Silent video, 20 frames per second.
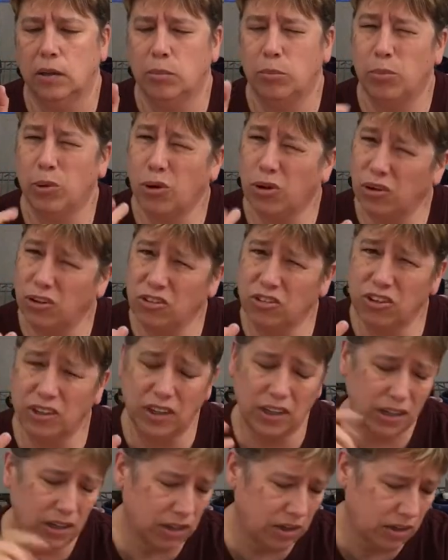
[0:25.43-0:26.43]

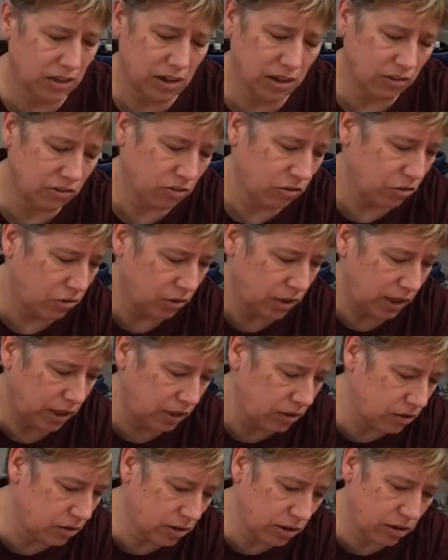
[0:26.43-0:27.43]
burnishing. Not so
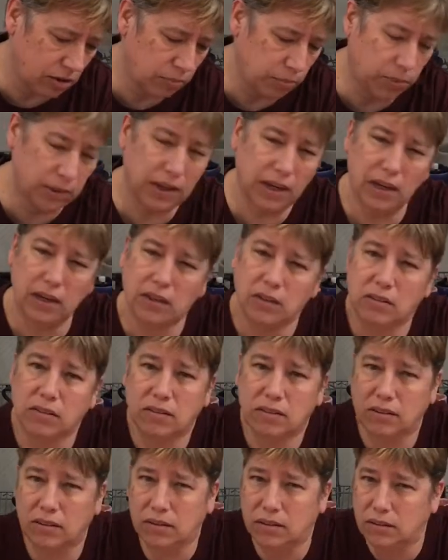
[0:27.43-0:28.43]
great on plates.